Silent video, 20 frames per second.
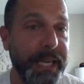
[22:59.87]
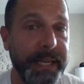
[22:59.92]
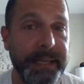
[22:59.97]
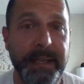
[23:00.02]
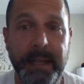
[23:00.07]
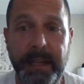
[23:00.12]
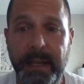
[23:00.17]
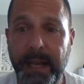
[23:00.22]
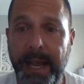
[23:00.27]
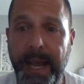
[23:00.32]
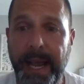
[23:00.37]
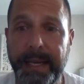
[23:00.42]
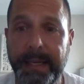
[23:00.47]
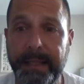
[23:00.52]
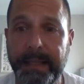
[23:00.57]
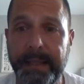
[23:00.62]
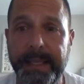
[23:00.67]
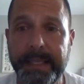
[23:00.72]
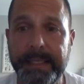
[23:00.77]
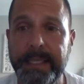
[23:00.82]
And,
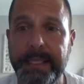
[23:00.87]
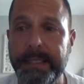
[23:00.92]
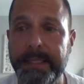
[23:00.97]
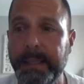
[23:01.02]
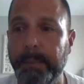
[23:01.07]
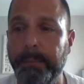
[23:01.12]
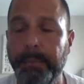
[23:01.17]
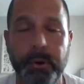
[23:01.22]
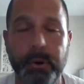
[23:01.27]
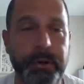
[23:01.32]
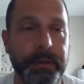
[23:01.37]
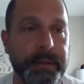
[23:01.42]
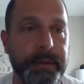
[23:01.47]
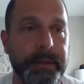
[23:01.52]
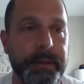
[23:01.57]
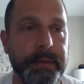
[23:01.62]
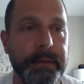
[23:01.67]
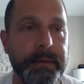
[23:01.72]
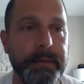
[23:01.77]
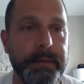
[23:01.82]
and this is important